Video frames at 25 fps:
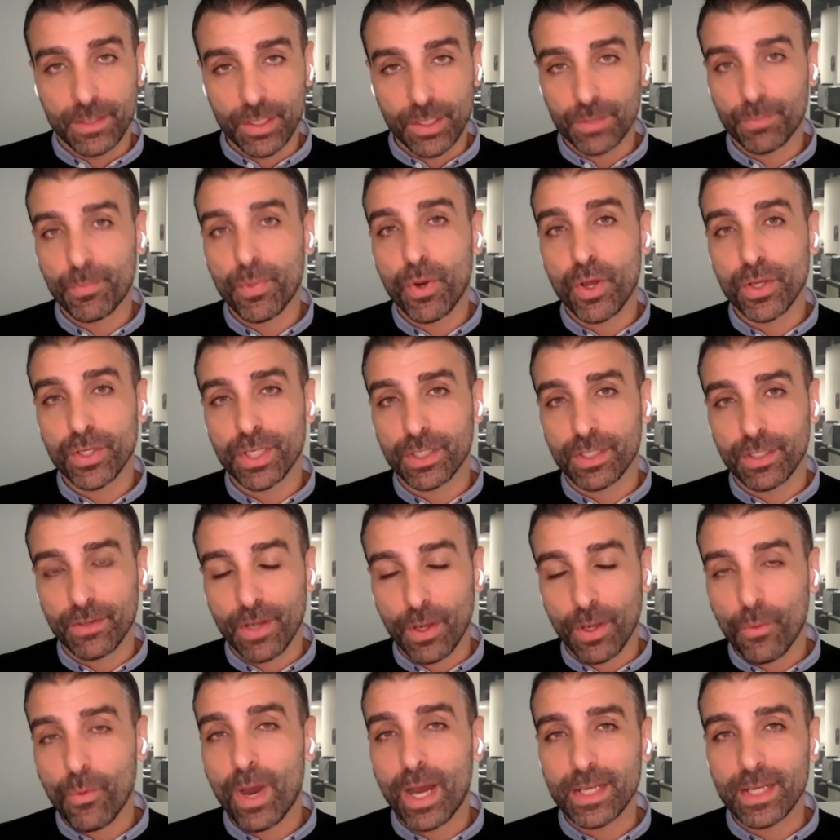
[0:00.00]
This project
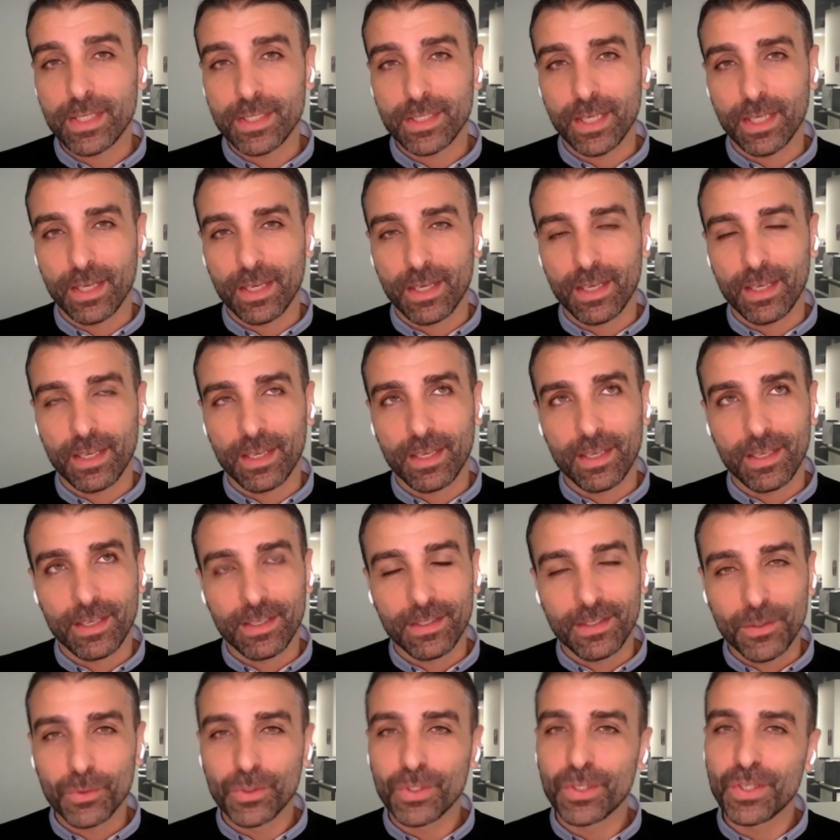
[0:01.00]
requires uh, uh,
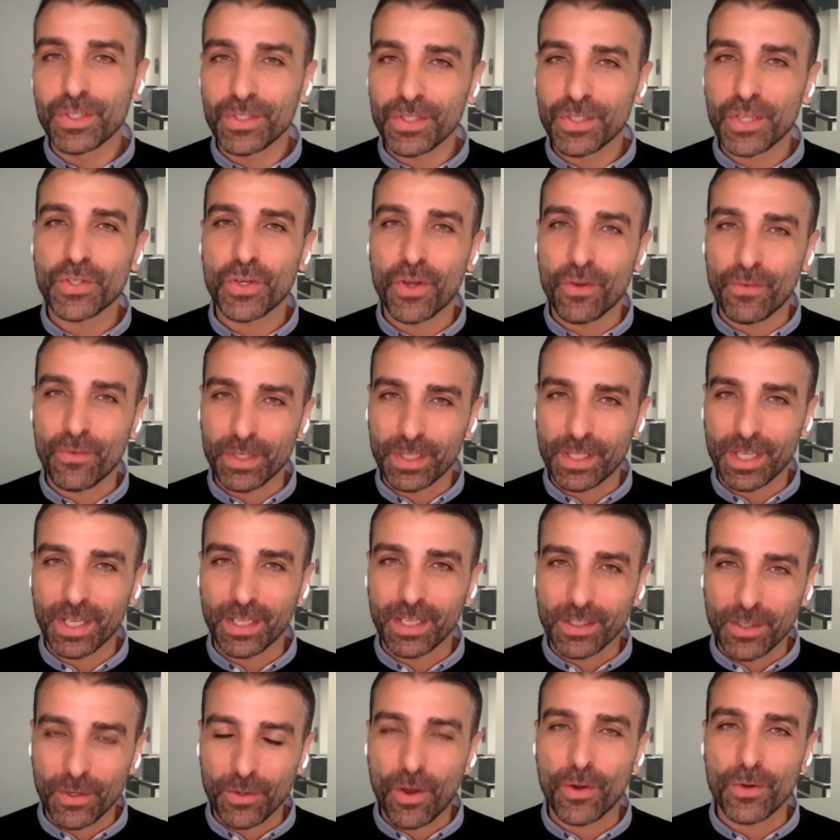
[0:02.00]
the utilization of a
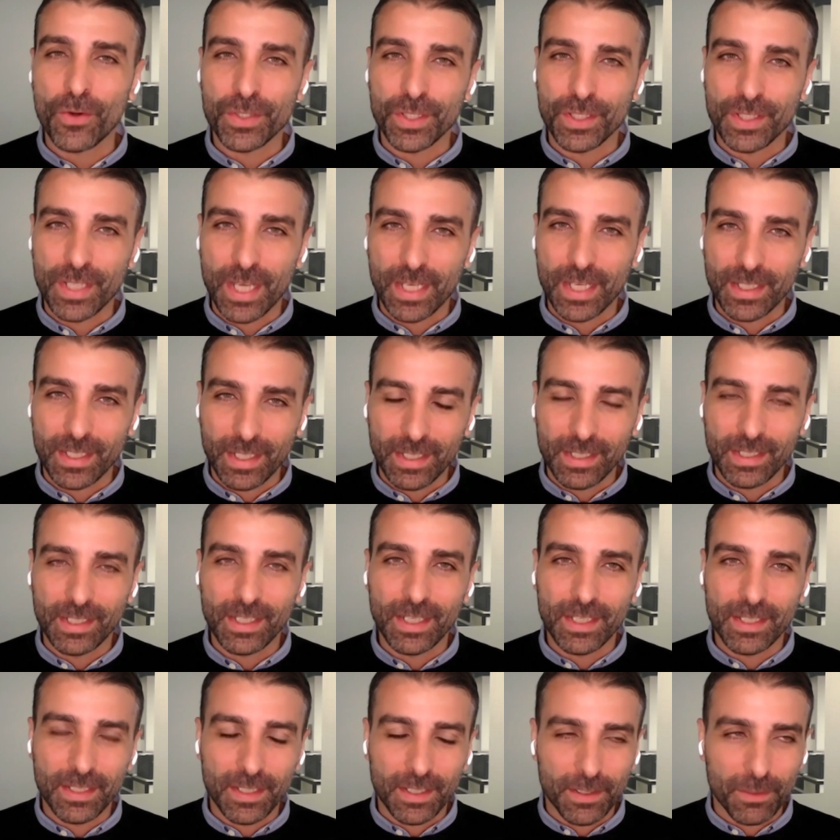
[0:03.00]
technology that
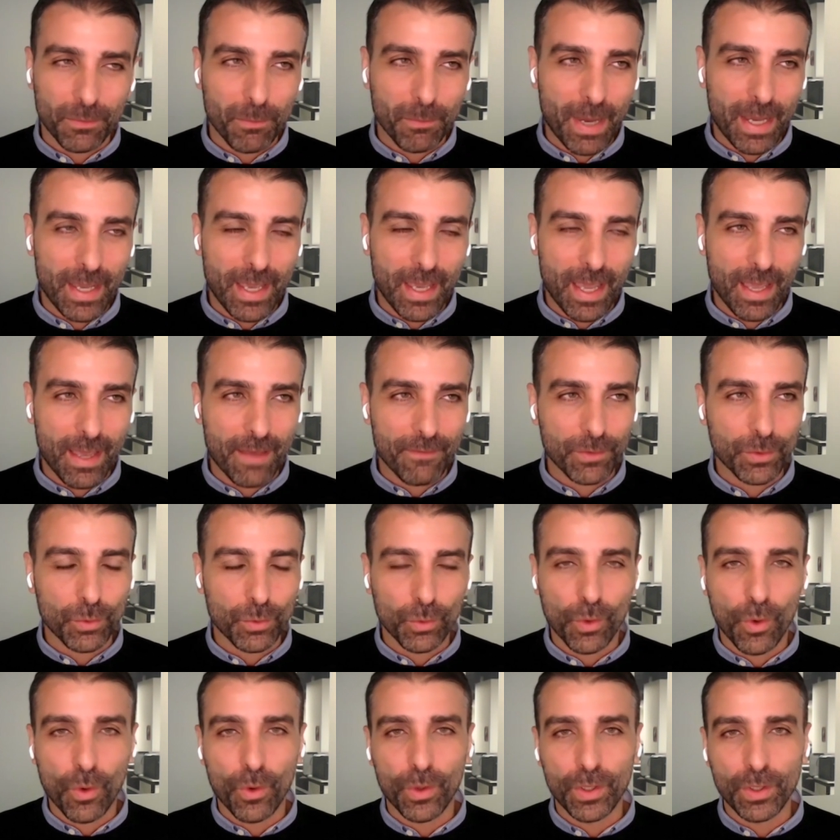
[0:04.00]
indeed uh, might have
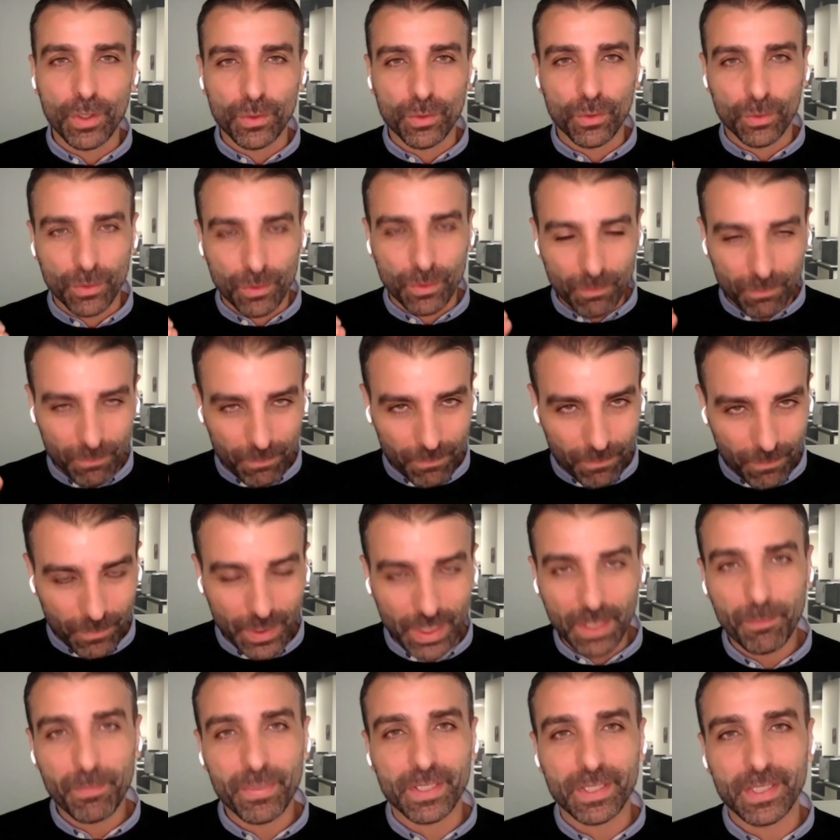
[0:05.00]
to go into
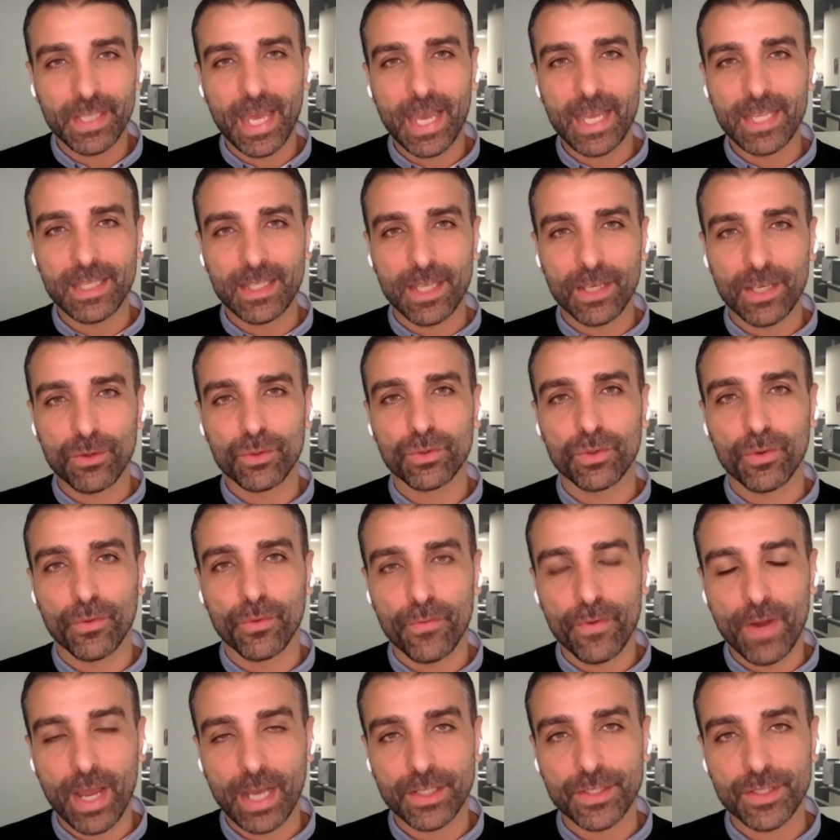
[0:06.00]
deeper depth and also
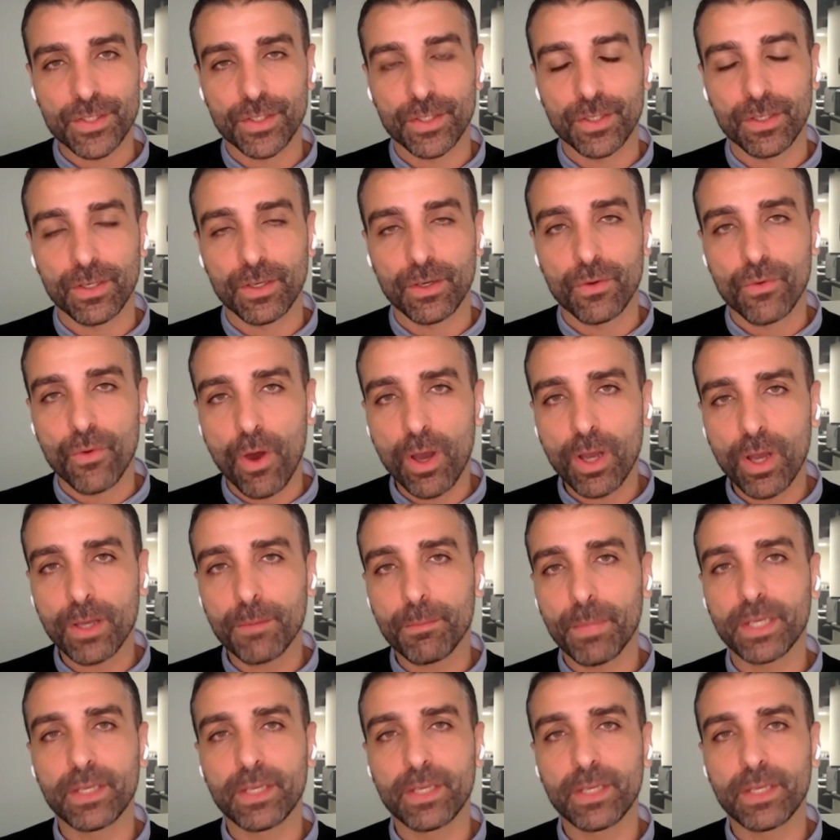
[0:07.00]
fracture rock.